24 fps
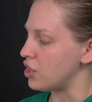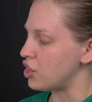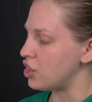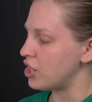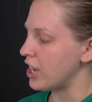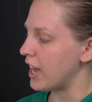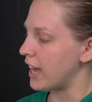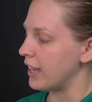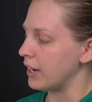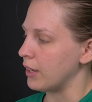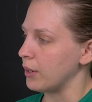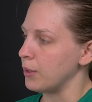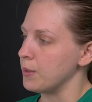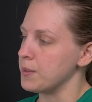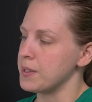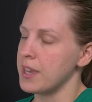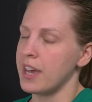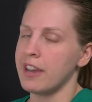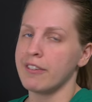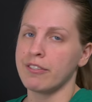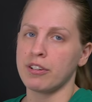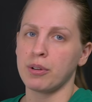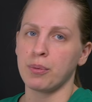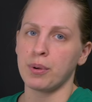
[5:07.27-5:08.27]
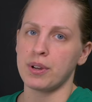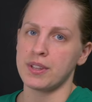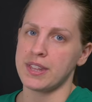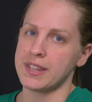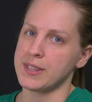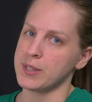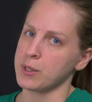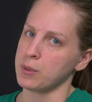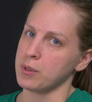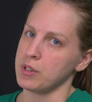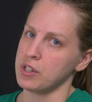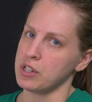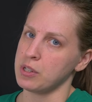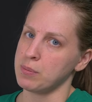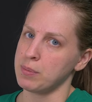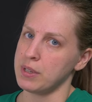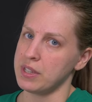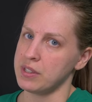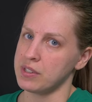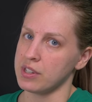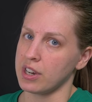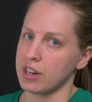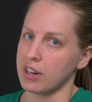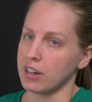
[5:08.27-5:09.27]
shadows, everywhere that's going to
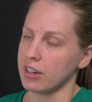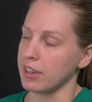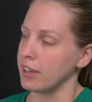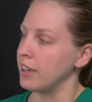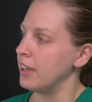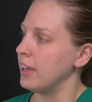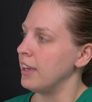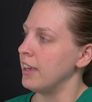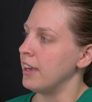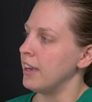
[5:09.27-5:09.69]
be dark,